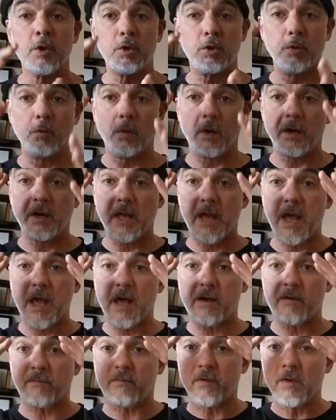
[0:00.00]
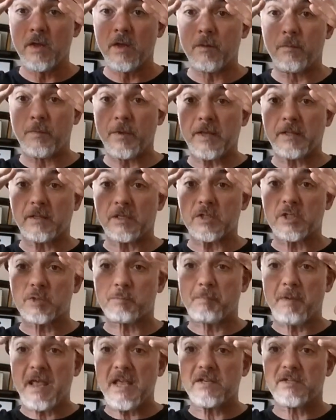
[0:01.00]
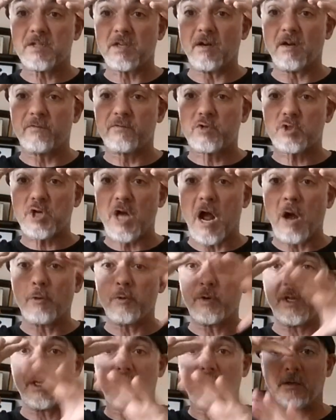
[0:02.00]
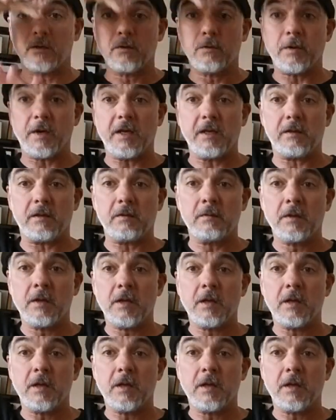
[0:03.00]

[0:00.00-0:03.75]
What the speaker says: You want to have like the space of shouting, right?